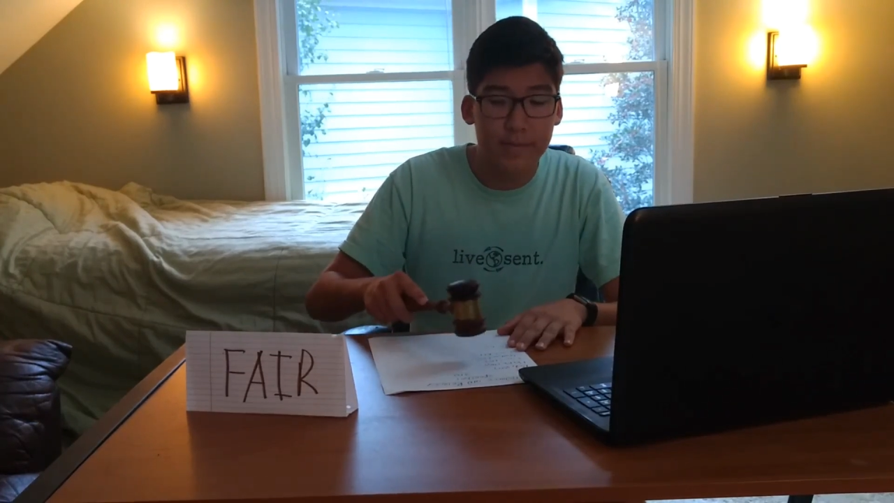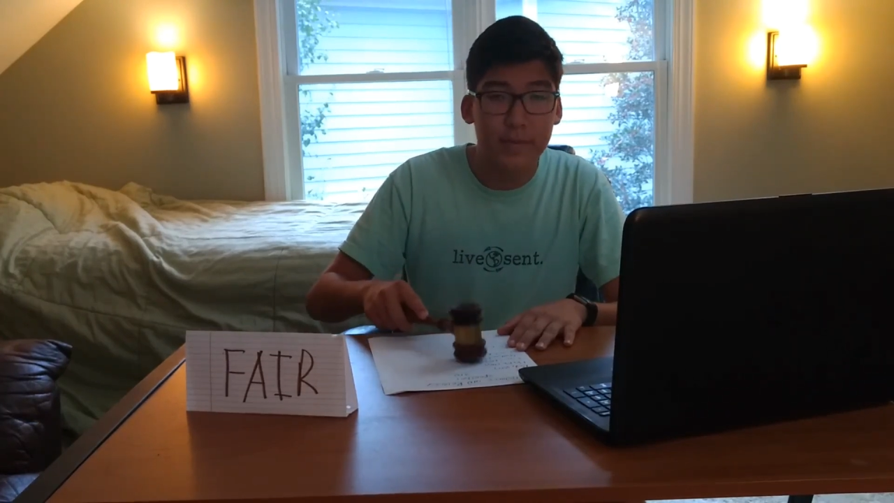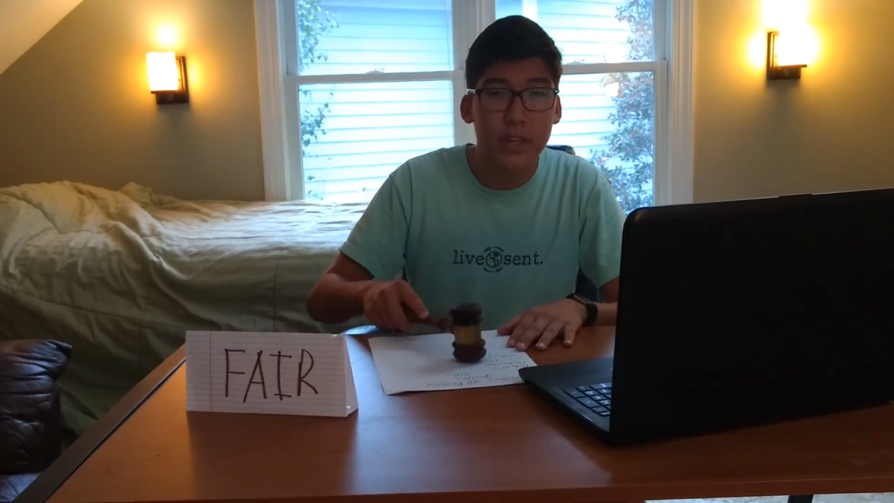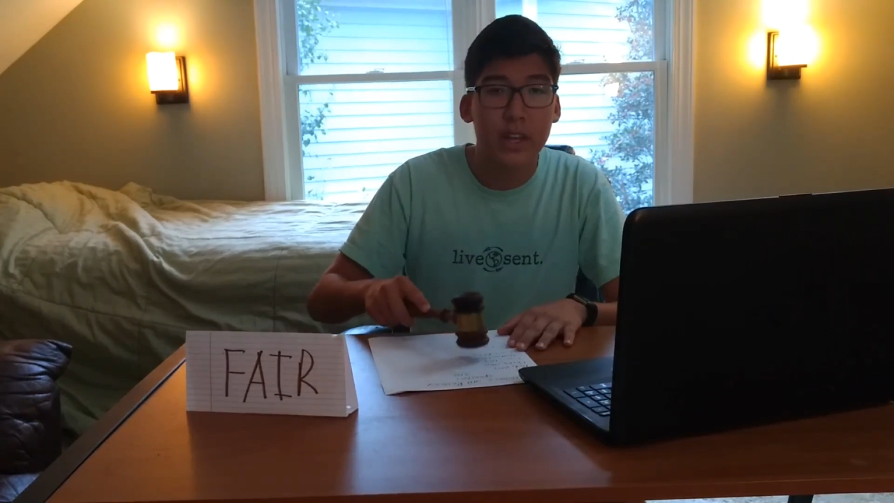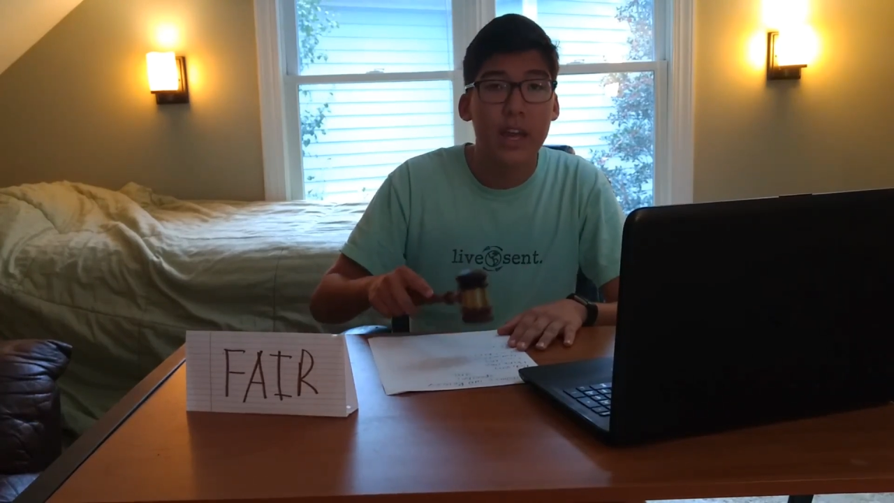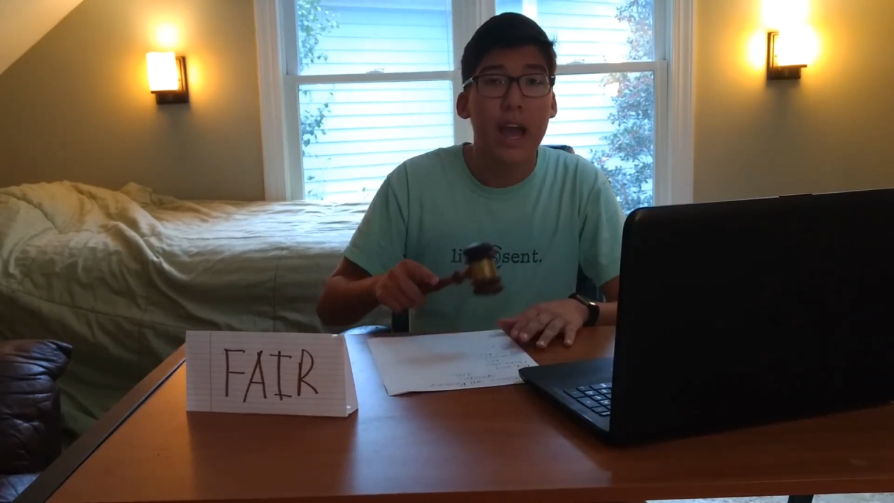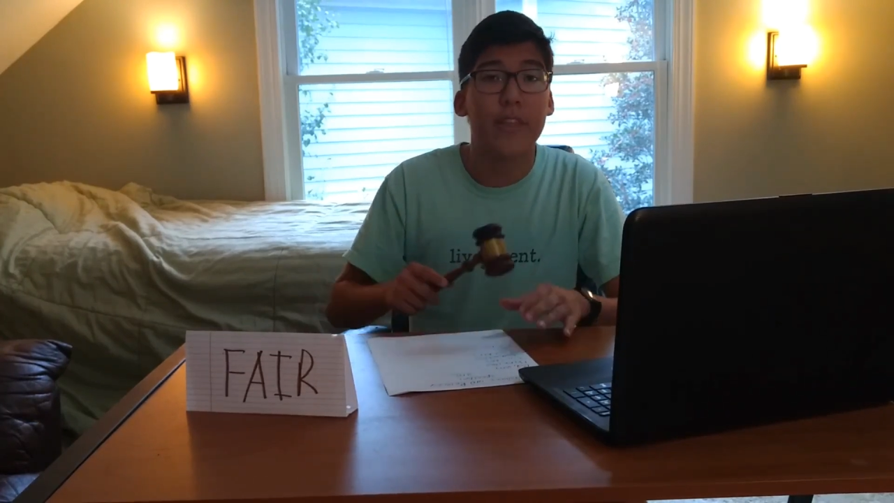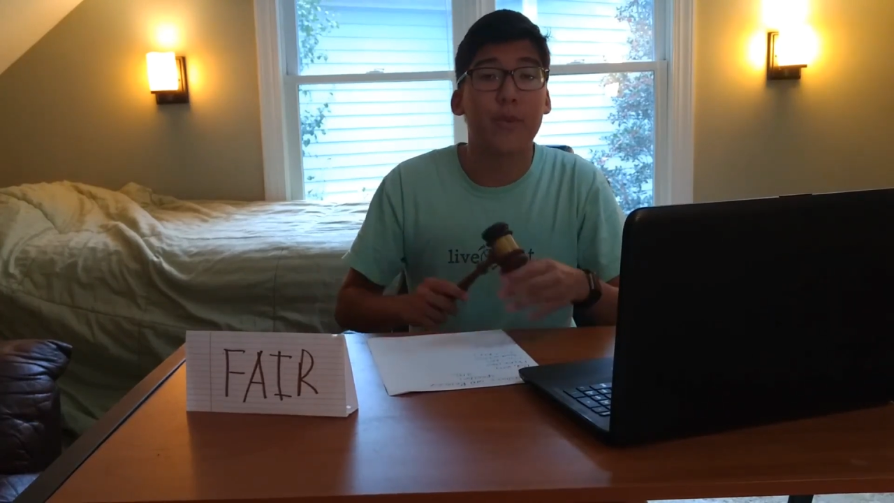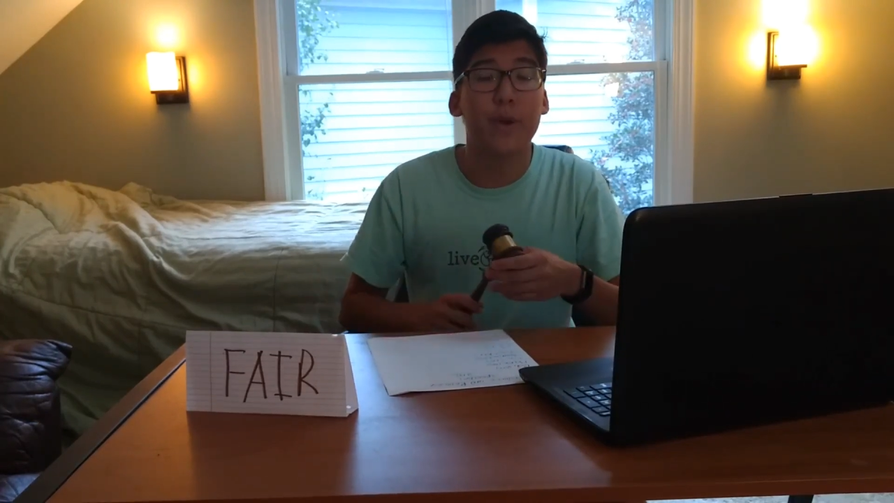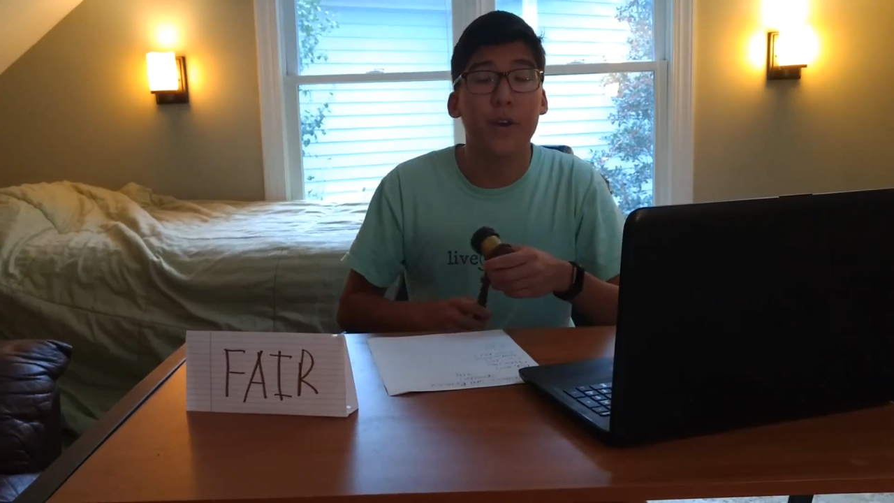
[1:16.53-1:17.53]

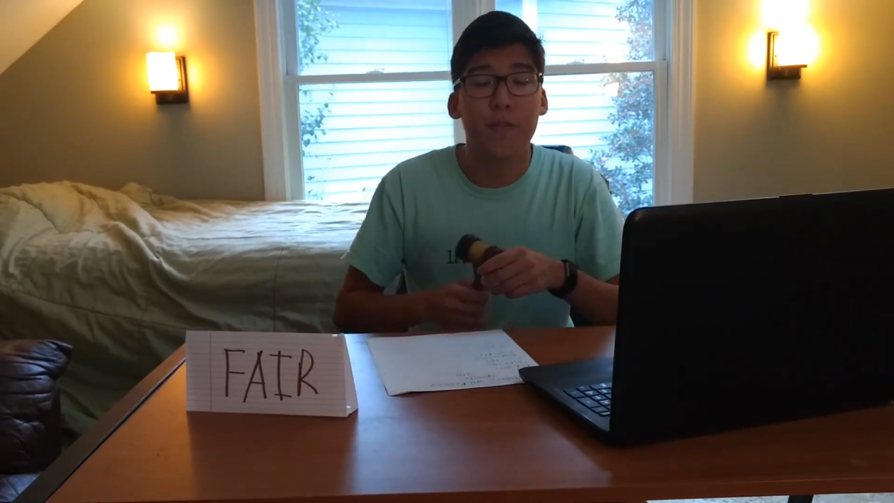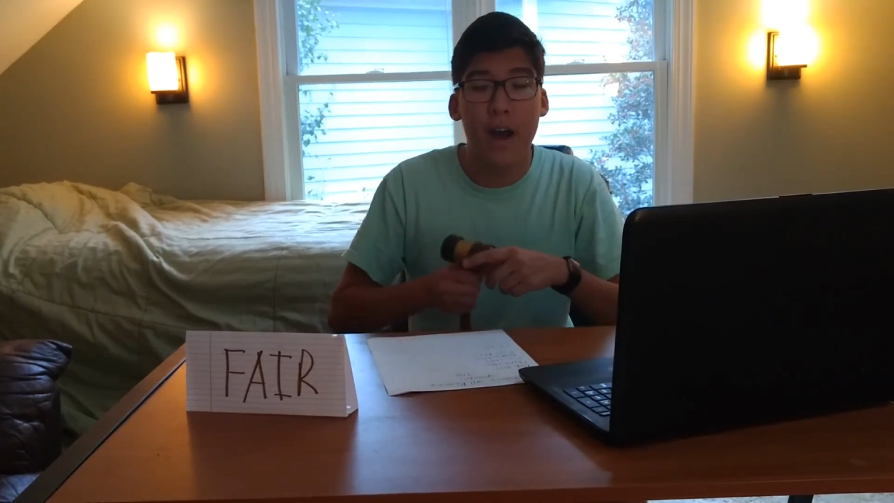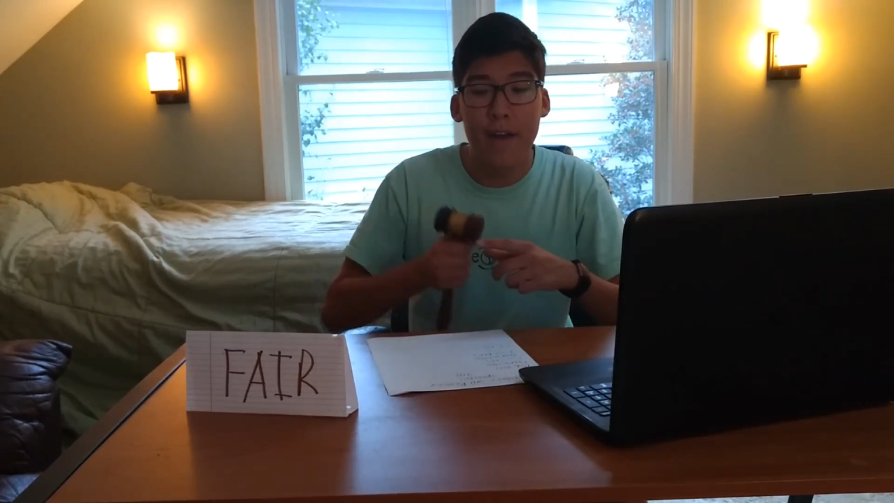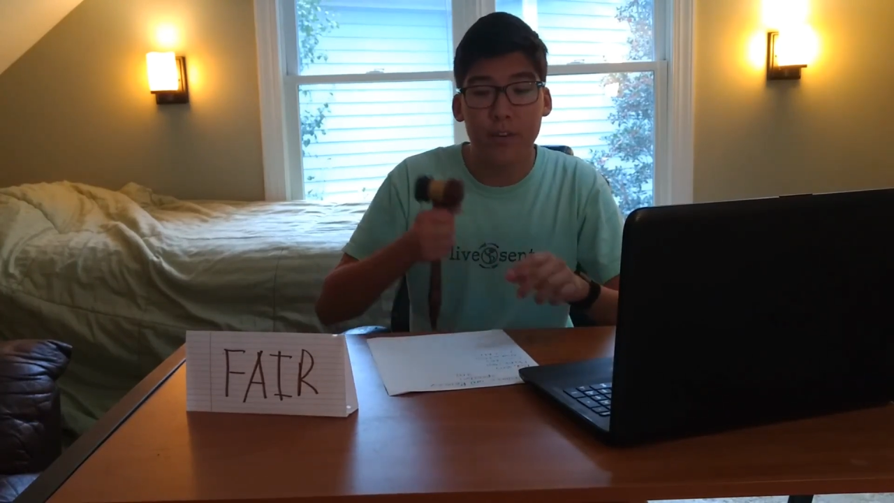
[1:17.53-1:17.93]
At 3:05,